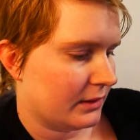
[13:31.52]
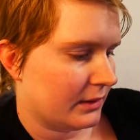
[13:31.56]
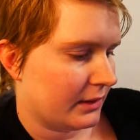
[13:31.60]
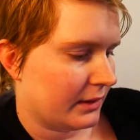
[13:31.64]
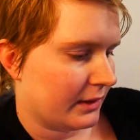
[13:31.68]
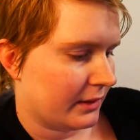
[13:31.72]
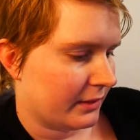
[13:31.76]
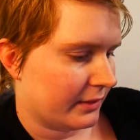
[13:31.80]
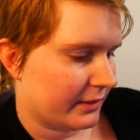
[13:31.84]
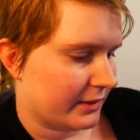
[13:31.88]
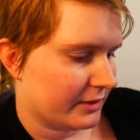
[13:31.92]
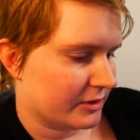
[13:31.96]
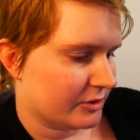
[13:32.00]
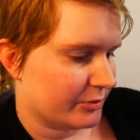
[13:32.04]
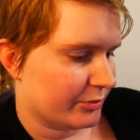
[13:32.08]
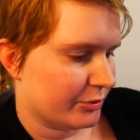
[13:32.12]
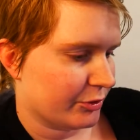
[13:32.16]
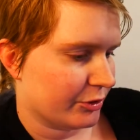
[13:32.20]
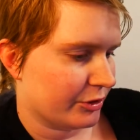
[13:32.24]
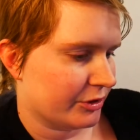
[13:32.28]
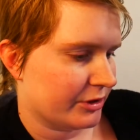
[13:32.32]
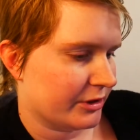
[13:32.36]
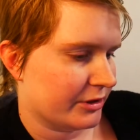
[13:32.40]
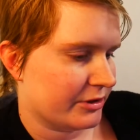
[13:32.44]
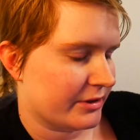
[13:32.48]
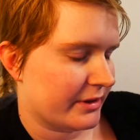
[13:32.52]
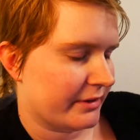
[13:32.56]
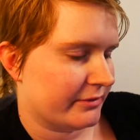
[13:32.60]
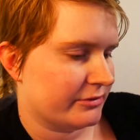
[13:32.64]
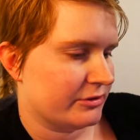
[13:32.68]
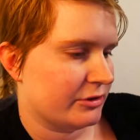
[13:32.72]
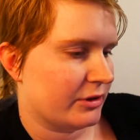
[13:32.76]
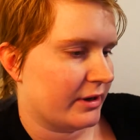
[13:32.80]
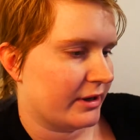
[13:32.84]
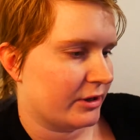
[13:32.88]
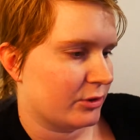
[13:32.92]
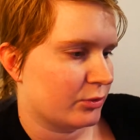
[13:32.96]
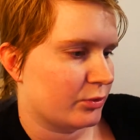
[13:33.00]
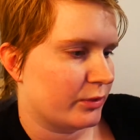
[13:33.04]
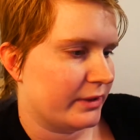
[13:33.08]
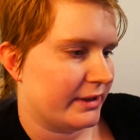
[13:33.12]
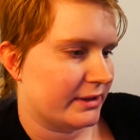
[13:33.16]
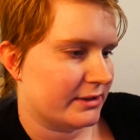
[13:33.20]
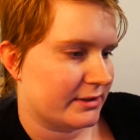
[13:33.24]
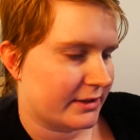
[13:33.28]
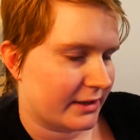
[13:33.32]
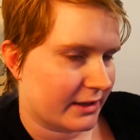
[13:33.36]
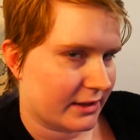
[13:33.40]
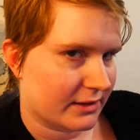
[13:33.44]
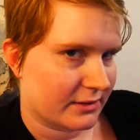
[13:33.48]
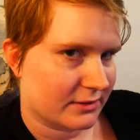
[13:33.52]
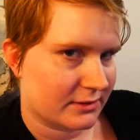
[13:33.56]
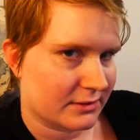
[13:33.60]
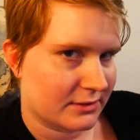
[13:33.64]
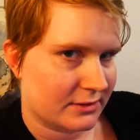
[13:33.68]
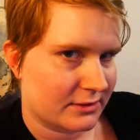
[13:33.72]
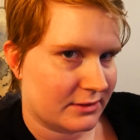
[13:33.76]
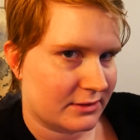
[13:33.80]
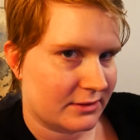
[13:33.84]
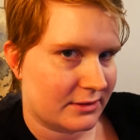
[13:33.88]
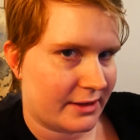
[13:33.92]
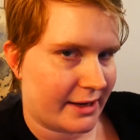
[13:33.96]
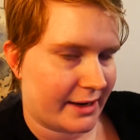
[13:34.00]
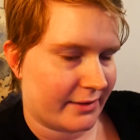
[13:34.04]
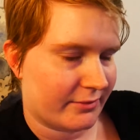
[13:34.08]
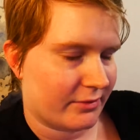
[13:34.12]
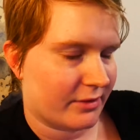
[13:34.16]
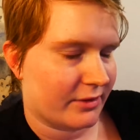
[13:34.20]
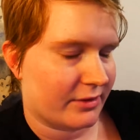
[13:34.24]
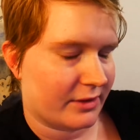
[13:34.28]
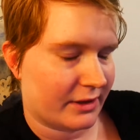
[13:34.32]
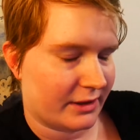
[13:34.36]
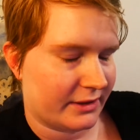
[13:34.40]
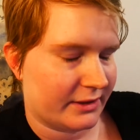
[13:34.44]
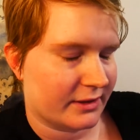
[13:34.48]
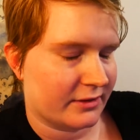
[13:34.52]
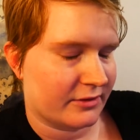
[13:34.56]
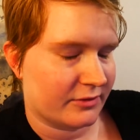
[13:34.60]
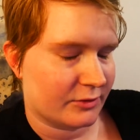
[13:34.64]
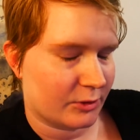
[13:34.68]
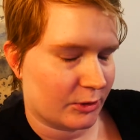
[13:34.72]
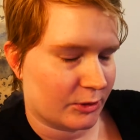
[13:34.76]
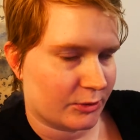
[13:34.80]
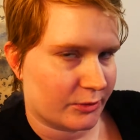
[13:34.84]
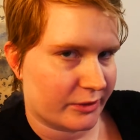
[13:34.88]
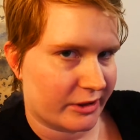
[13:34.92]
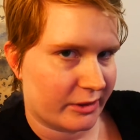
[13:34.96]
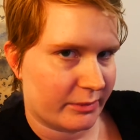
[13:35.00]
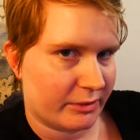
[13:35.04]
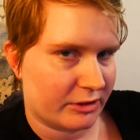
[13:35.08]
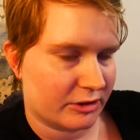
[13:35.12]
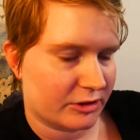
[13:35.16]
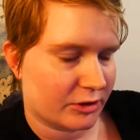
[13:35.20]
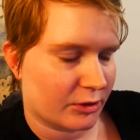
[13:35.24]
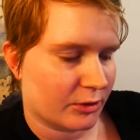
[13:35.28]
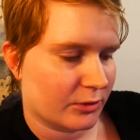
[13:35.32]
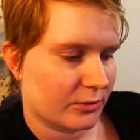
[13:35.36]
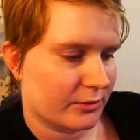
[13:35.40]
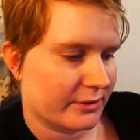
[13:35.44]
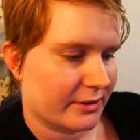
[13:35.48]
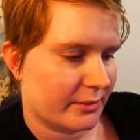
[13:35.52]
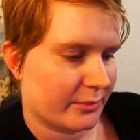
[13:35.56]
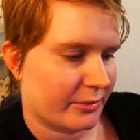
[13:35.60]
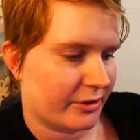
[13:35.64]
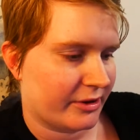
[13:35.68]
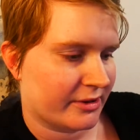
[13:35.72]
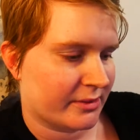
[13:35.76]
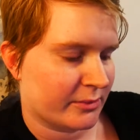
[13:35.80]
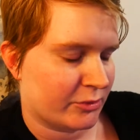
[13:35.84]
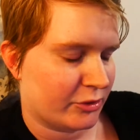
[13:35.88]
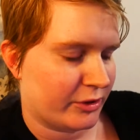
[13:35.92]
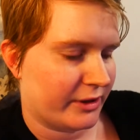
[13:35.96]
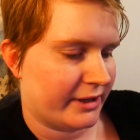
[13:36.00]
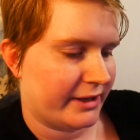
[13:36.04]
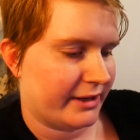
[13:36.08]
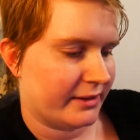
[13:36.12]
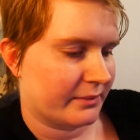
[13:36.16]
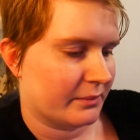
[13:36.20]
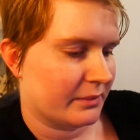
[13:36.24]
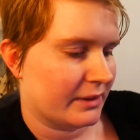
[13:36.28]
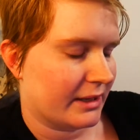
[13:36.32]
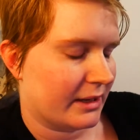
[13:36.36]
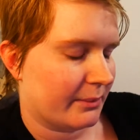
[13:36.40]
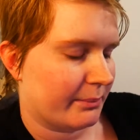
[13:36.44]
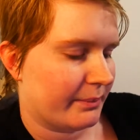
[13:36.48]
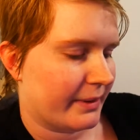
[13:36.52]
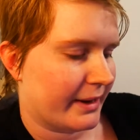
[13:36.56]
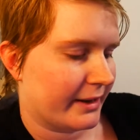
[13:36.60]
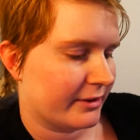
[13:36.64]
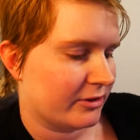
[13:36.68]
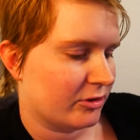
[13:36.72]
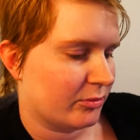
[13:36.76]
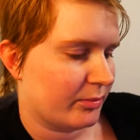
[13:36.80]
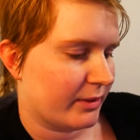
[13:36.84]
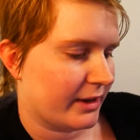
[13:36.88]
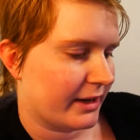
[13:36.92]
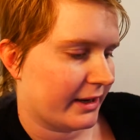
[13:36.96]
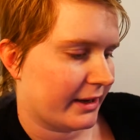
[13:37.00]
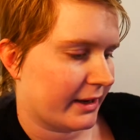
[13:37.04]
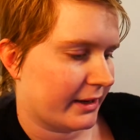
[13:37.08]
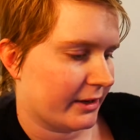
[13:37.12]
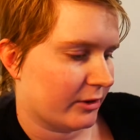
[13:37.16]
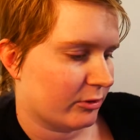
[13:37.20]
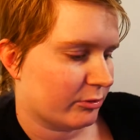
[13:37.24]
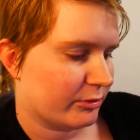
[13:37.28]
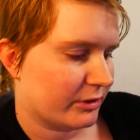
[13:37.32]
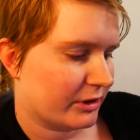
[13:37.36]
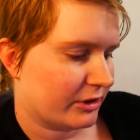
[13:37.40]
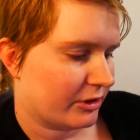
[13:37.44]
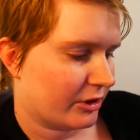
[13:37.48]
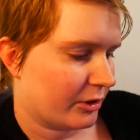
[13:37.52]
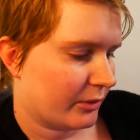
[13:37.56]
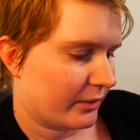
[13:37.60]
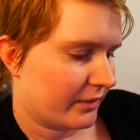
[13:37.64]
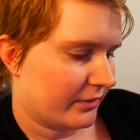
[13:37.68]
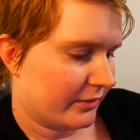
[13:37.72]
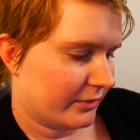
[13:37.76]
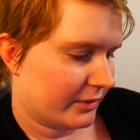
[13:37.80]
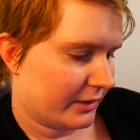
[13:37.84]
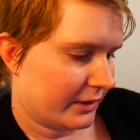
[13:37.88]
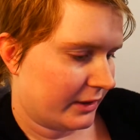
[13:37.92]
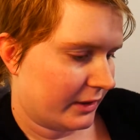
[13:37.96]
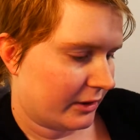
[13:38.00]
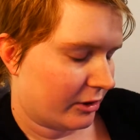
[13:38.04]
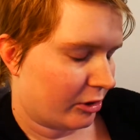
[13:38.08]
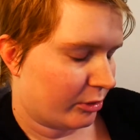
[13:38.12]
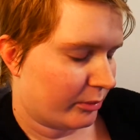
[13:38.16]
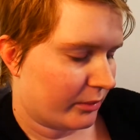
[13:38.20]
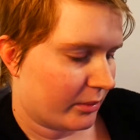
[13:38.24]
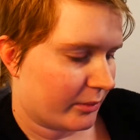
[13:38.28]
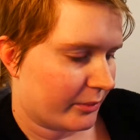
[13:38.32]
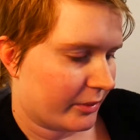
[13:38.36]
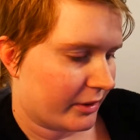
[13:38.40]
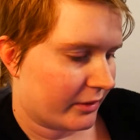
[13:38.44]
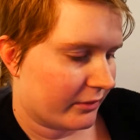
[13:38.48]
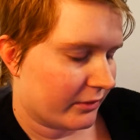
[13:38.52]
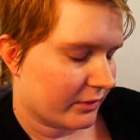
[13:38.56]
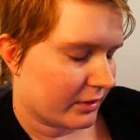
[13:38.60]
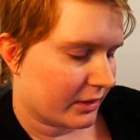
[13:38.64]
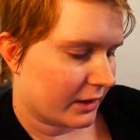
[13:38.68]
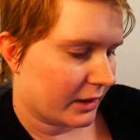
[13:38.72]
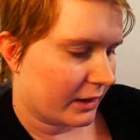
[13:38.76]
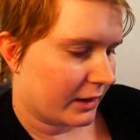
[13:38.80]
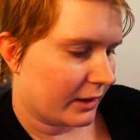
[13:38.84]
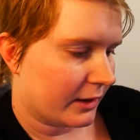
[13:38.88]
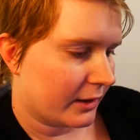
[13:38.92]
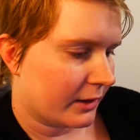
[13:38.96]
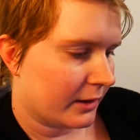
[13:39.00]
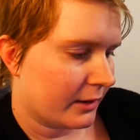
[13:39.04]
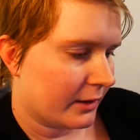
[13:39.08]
in this book they have to like retell everything that you've already been told, and because I'm reading them that back to back, I already know everything, I remember everything.